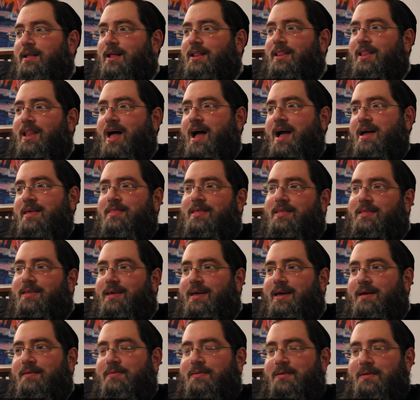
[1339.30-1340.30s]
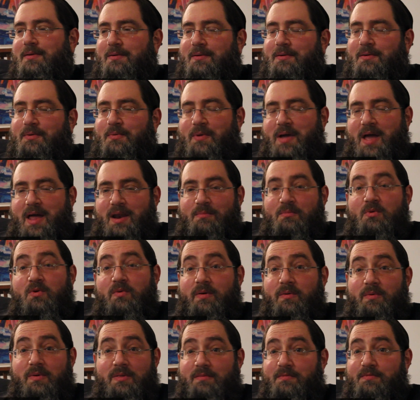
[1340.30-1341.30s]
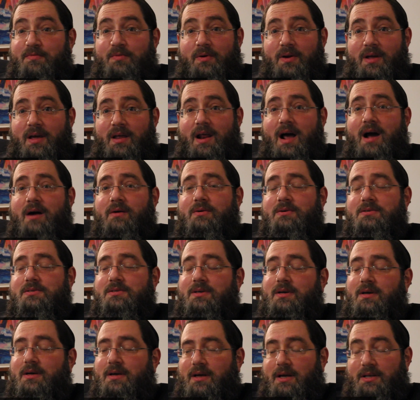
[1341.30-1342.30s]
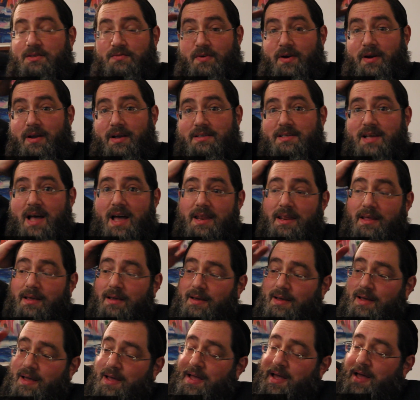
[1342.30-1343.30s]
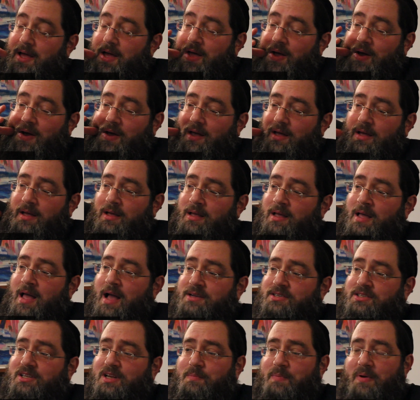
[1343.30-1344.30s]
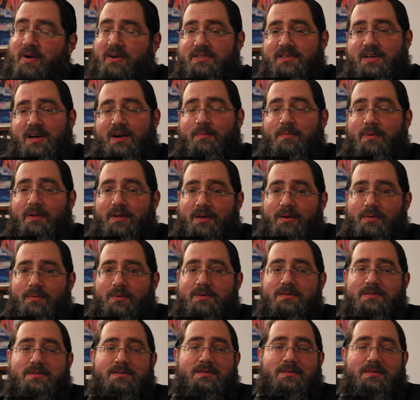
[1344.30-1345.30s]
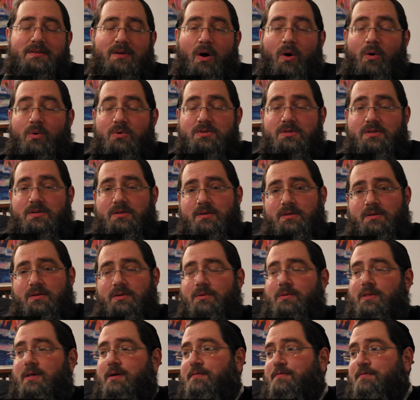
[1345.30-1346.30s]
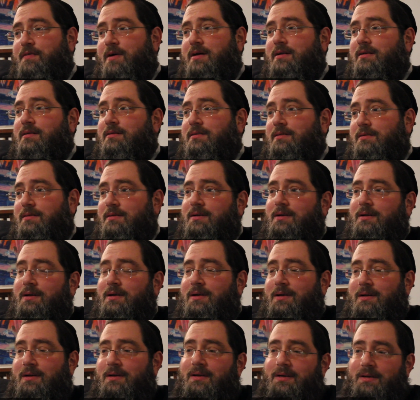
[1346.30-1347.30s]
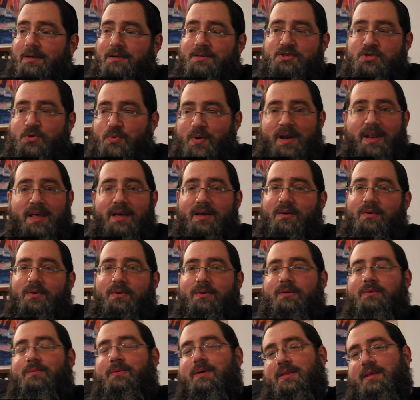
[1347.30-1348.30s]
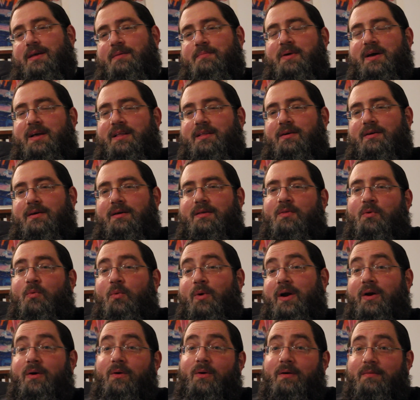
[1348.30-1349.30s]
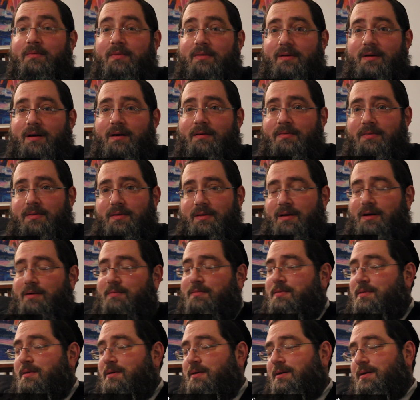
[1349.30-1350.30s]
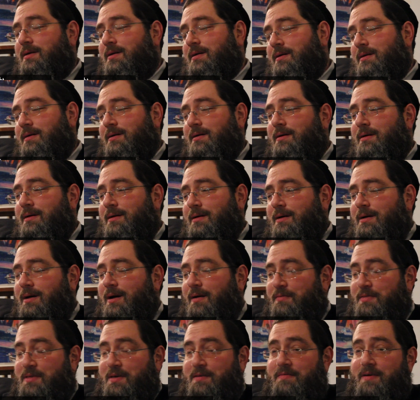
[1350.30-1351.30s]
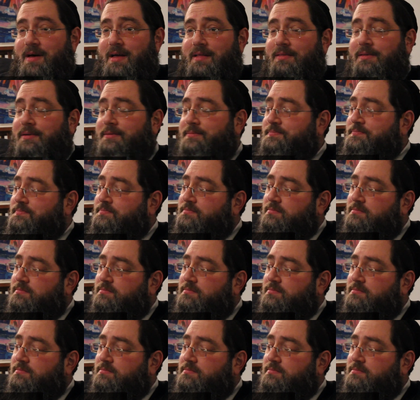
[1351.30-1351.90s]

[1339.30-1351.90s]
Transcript: a line that they have to create a movie within 48 hours. It's very exciting. Actually, the Pierce Arrow building was the host to their final screening, or when they picked the winner of the event.